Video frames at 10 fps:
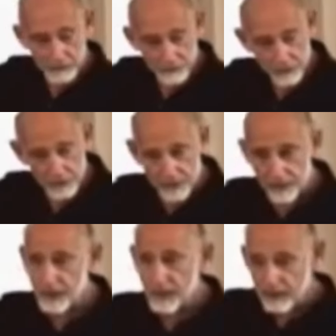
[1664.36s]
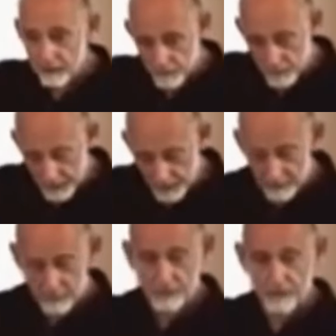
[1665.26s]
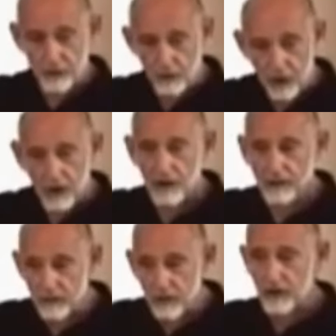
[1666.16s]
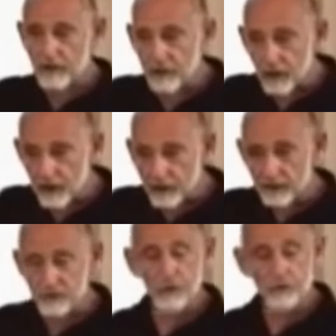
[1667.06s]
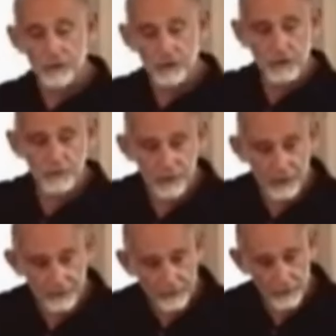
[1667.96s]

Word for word: see, galaxies go on and on and on. There's no reason to believe that they